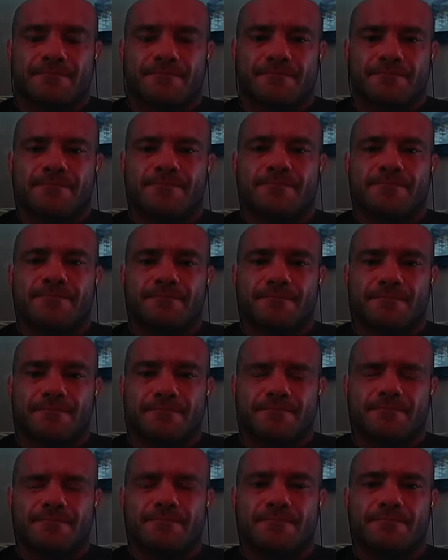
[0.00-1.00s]

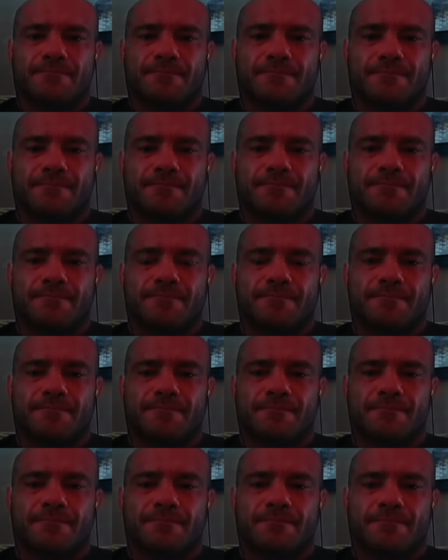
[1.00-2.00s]

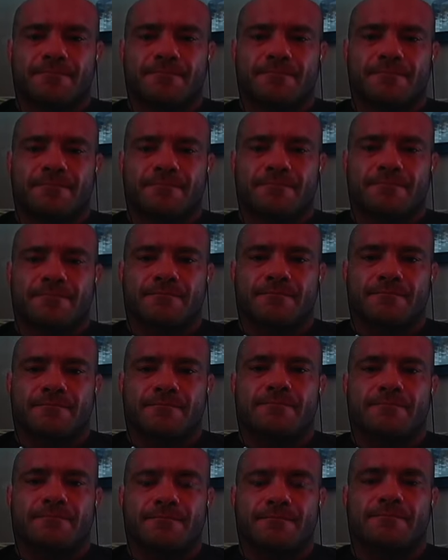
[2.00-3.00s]

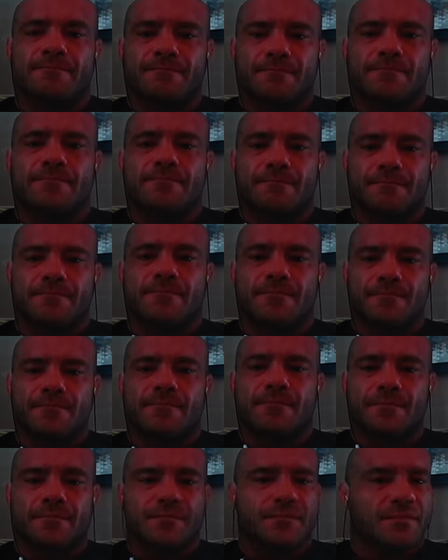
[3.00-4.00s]

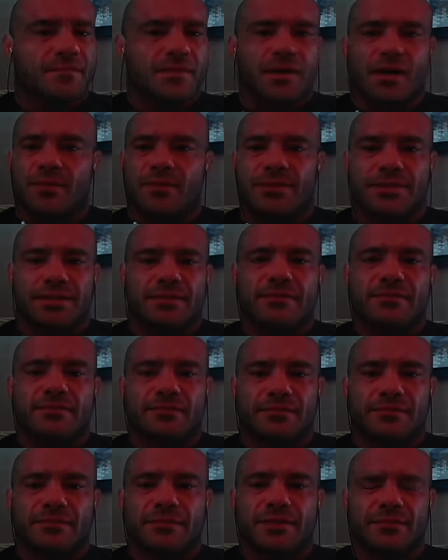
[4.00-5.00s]

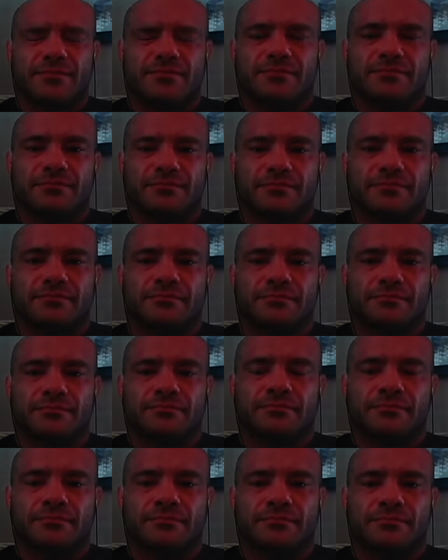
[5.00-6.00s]

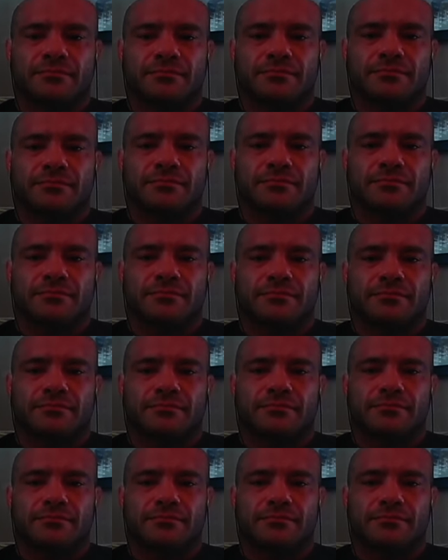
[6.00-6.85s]
(not speaking)